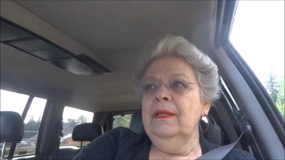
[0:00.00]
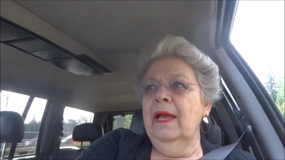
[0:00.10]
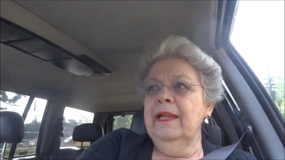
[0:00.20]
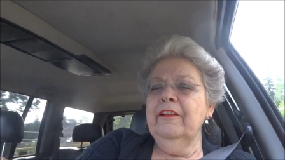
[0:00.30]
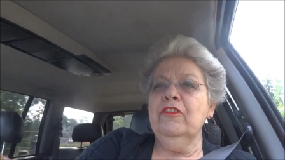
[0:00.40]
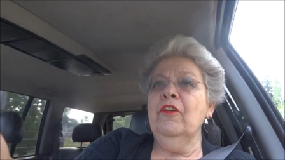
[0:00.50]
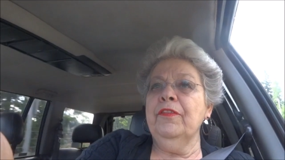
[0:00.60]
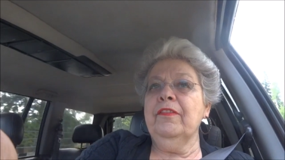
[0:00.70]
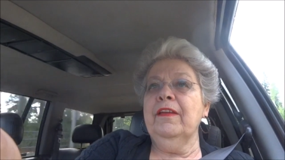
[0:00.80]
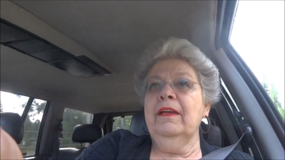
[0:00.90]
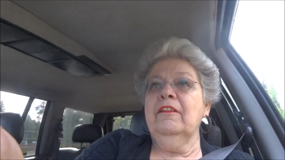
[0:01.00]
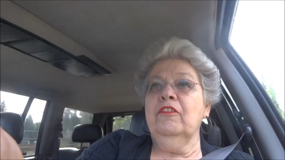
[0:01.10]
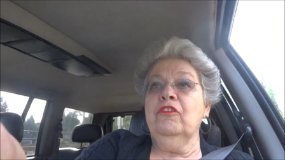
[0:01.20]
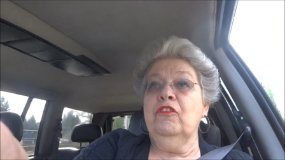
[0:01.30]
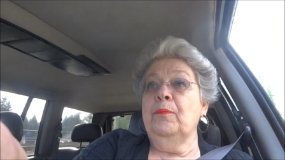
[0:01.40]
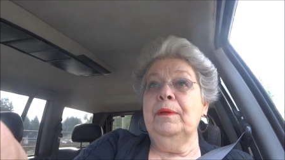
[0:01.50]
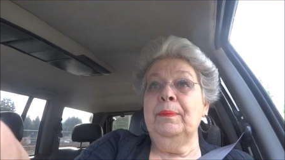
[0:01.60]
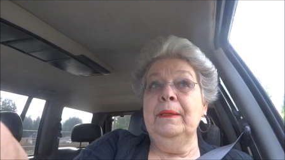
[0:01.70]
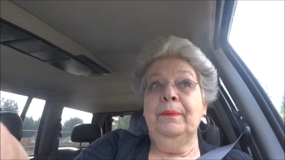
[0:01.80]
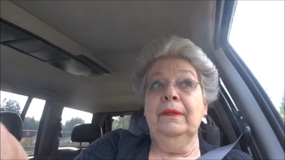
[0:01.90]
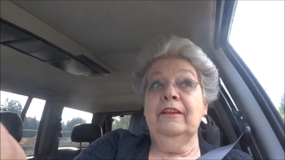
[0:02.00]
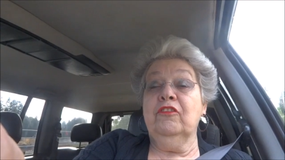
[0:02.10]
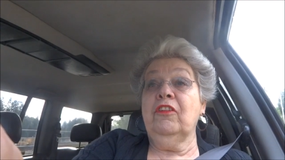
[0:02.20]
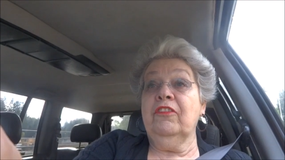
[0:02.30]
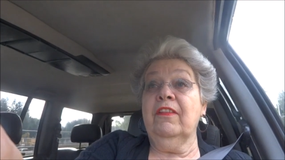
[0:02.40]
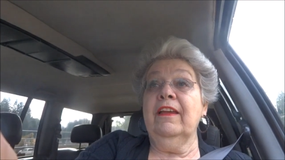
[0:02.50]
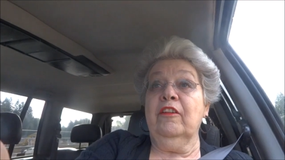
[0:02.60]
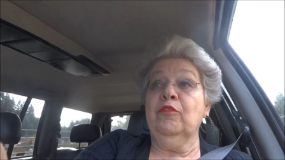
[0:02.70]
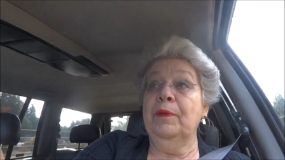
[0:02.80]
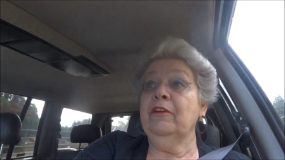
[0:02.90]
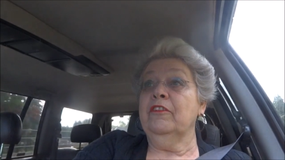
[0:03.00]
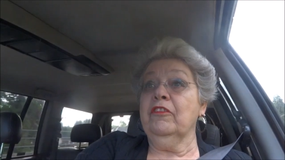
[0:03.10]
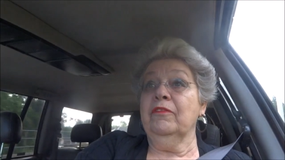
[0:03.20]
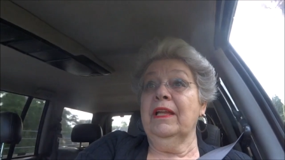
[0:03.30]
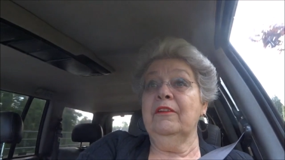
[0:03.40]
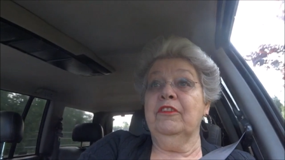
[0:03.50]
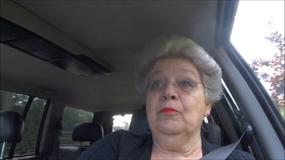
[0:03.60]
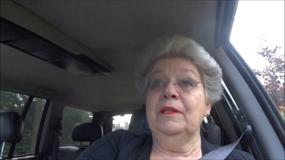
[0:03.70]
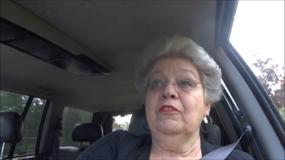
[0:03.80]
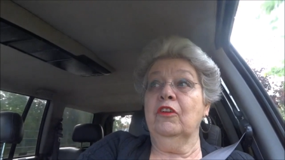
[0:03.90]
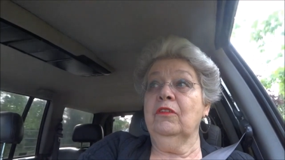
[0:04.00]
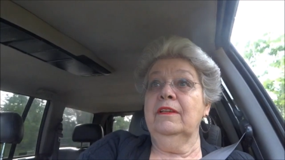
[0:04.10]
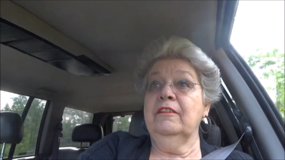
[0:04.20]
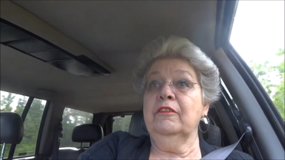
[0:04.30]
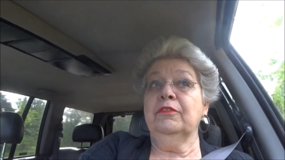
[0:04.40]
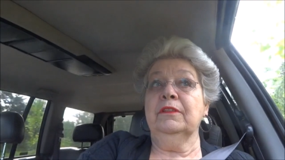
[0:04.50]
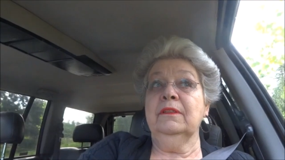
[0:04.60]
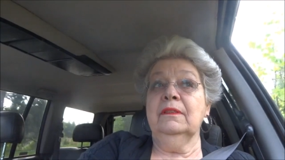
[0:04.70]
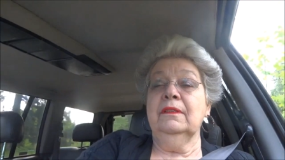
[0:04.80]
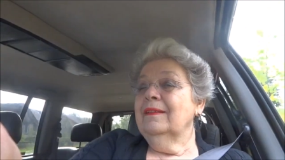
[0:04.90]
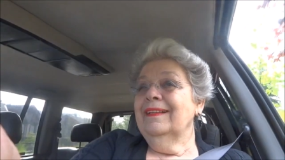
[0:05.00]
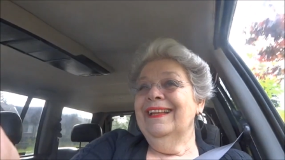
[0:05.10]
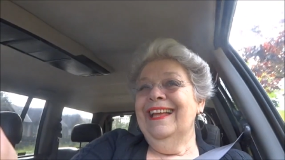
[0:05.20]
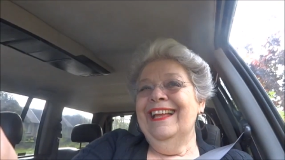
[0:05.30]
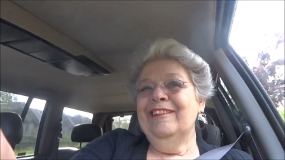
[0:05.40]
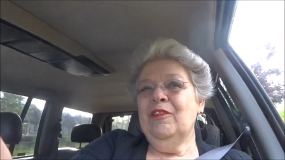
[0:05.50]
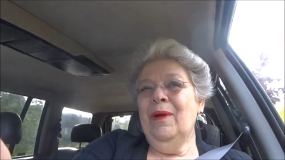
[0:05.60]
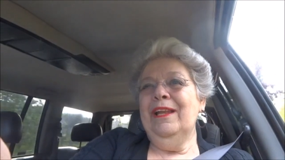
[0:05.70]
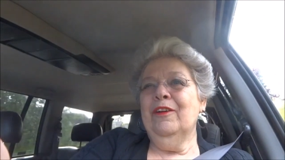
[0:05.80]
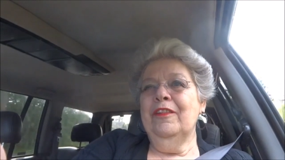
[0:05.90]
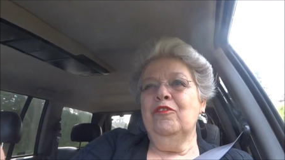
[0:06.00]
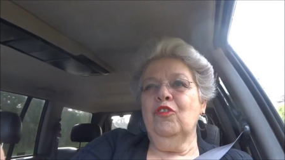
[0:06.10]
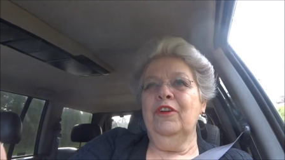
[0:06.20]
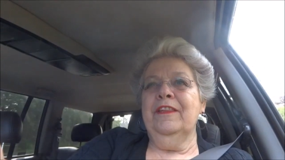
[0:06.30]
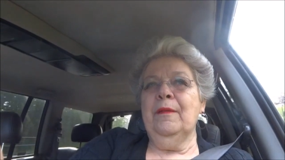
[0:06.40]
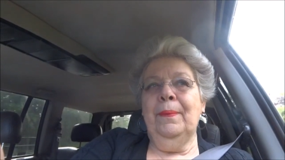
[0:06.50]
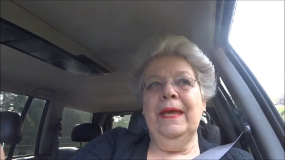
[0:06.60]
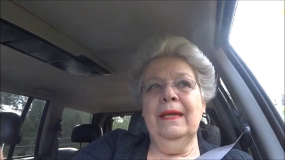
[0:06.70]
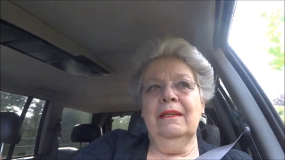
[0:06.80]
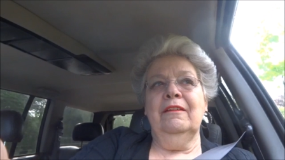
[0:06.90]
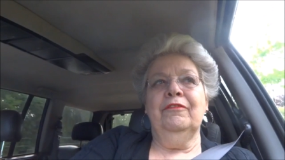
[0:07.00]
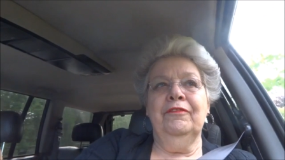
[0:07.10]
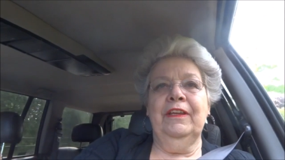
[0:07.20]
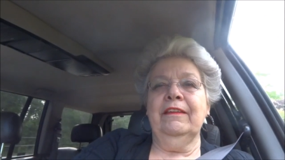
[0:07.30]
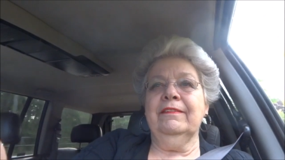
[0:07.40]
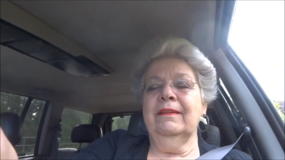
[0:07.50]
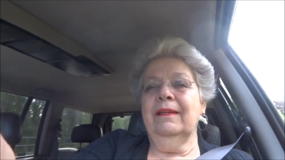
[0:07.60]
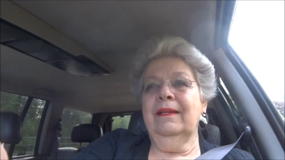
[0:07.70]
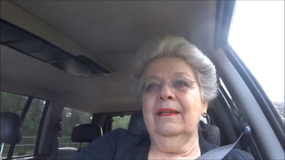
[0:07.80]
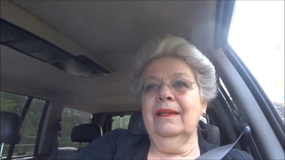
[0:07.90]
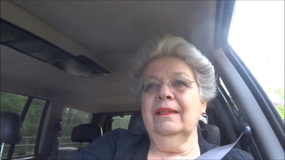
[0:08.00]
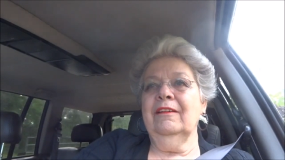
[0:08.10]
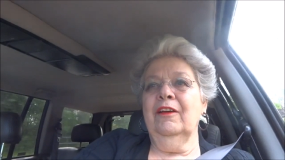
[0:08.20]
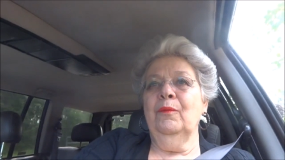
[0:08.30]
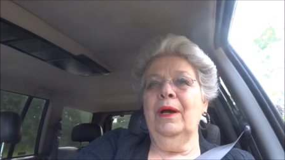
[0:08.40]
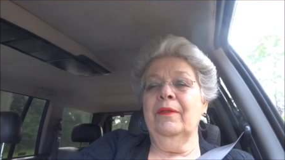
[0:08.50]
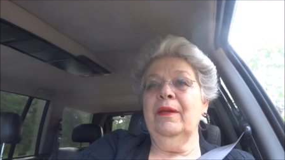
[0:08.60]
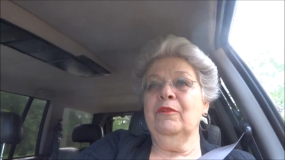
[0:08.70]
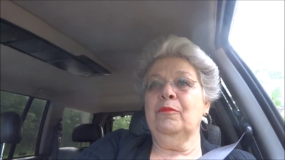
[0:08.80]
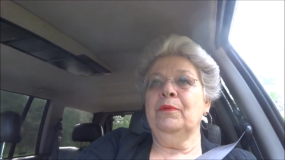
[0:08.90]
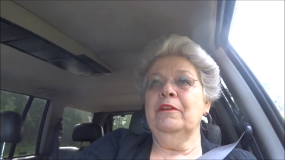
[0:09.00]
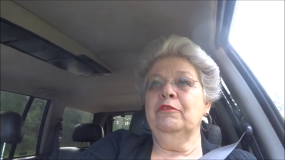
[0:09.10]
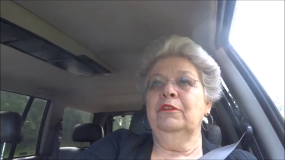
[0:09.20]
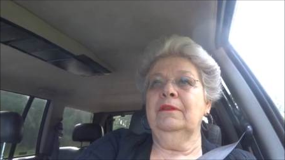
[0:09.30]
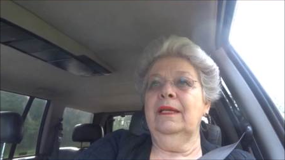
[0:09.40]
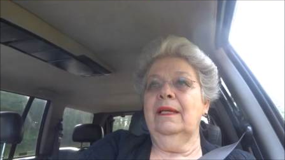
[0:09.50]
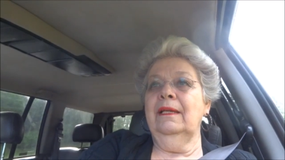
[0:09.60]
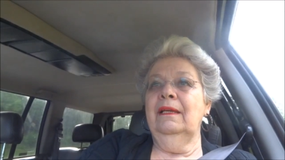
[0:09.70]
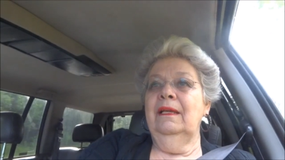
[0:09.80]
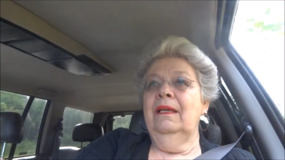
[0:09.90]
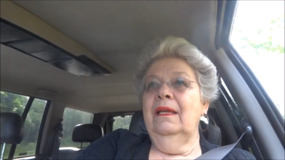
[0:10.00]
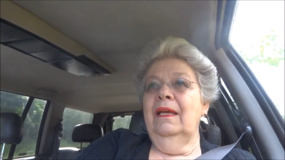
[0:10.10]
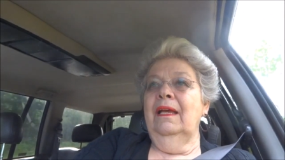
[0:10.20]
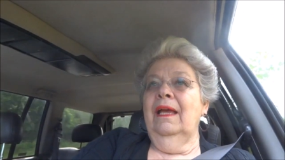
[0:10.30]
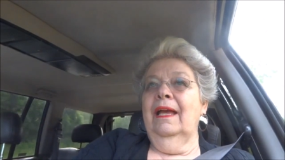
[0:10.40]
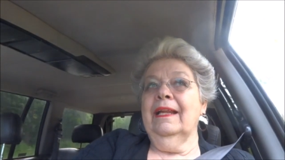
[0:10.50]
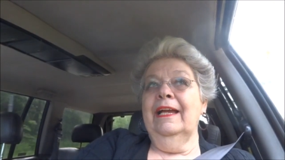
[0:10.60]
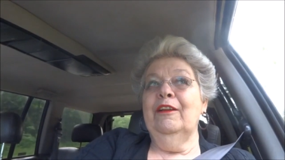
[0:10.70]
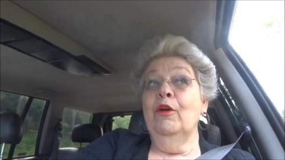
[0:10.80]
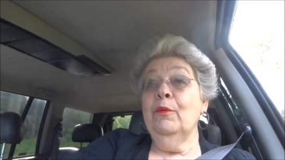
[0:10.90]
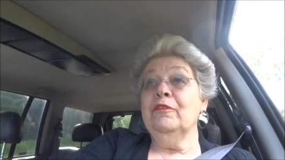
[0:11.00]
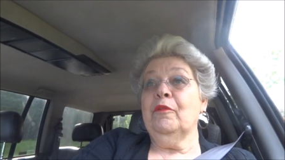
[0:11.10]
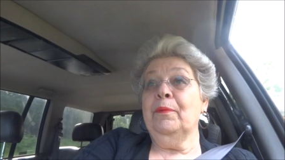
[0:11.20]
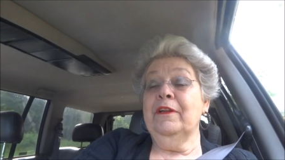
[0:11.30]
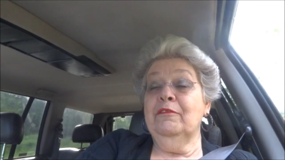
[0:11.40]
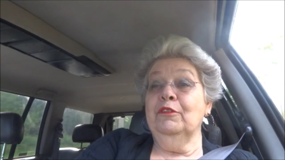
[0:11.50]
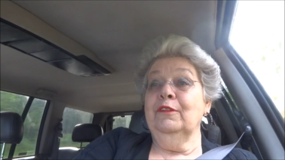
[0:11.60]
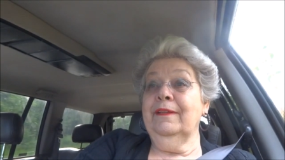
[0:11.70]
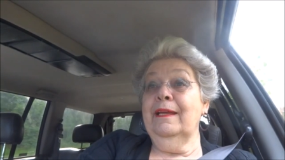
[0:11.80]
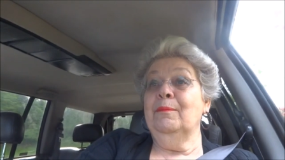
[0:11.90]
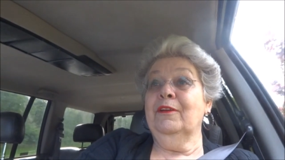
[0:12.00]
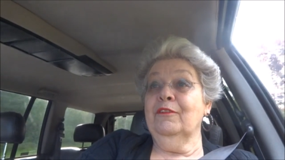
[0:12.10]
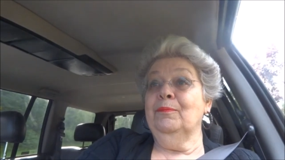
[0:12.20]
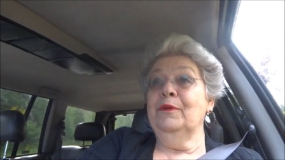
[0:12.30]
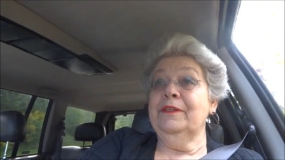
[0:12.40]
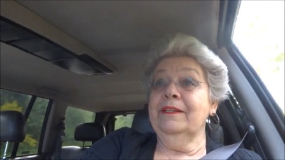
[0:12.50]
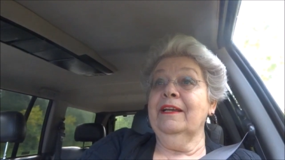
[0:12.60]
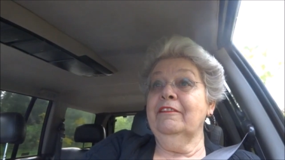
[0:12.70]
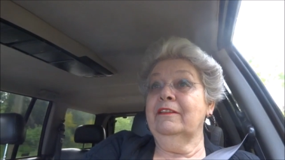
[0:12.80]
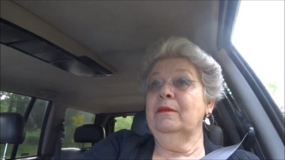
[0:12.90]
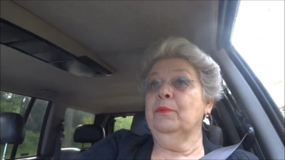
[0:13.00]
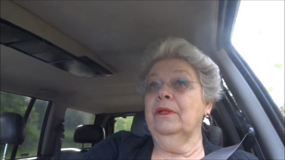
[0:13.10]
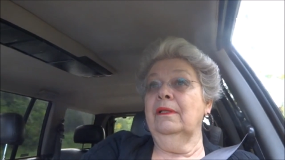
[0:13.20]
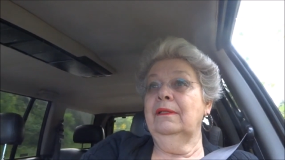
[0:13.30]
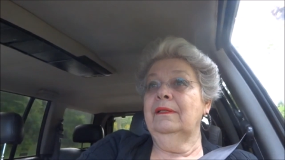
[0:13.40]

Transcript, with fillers: And it's not that they're stupid people, it's just their experience of life has been totally different. So I look at the joy and the pain of yesterday and go, wow, that was a pretty full day. And I know it was a pretty full day because, boy, did I sleep well.